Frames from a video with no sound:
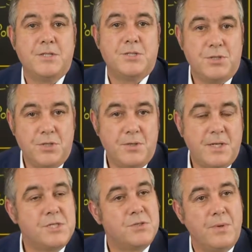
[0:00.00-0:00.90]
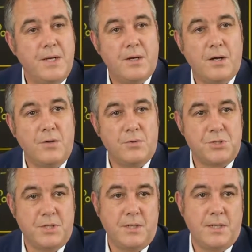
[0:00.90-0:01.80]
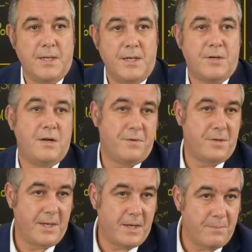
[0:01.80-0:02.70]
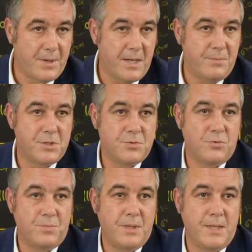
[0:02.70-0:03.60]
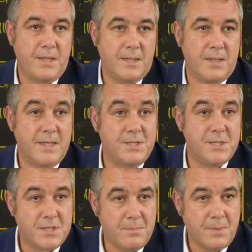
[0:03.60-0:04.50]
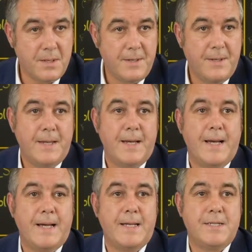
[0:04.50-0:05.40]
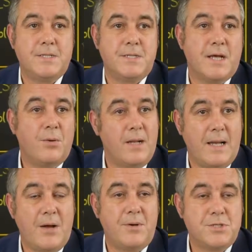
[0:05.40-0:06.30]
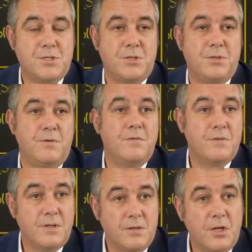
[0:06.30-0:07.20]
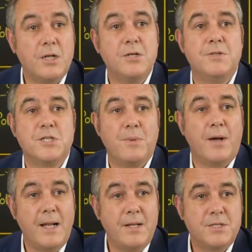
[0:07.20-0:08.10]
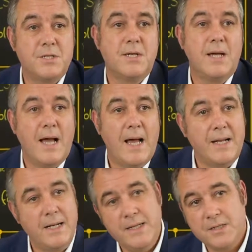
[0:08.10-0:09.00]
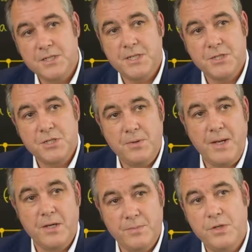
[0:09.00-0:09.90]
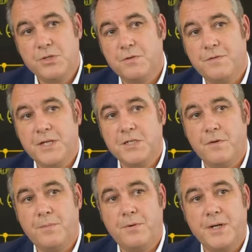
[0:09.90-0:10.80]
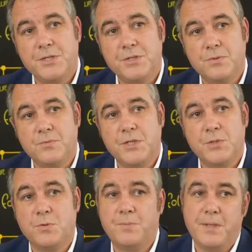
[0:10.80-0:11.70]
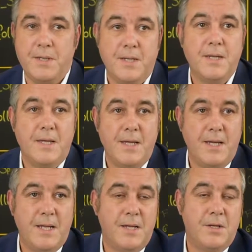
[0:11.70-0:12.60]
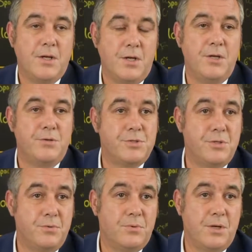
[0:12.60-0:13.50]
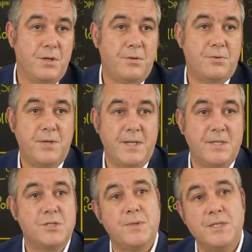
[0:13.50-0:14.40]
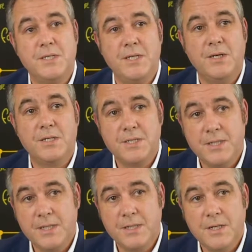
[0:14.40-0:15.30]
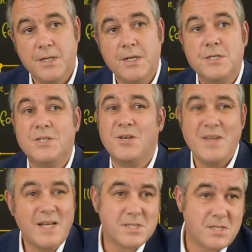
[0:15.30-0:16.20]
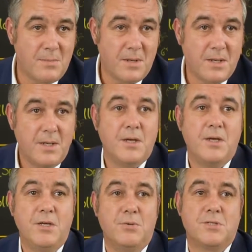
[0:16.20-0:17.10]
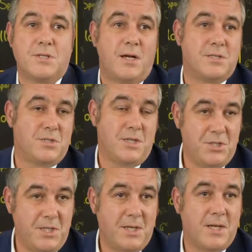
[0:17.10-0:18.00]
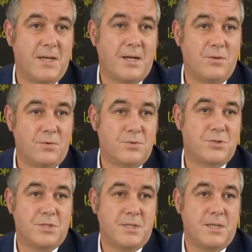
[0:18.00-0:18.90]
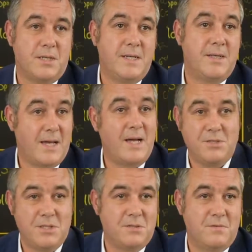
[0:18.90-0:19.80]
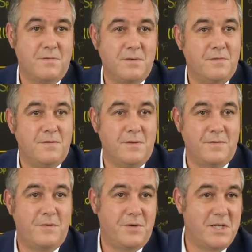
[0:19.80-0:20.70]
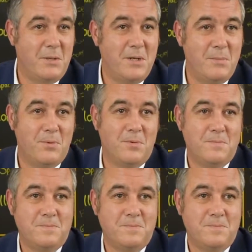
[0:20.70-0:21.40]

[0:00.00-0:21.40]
To do this, we are launching a crowdfunding campaign which will be in December, and that will allow us to conclude this pilot and lead us into a commercial phase of operation, which will be in Q2 or Q3 in 2019. So next summer you'll start to see Genie Connect launched in the houses of everyday people.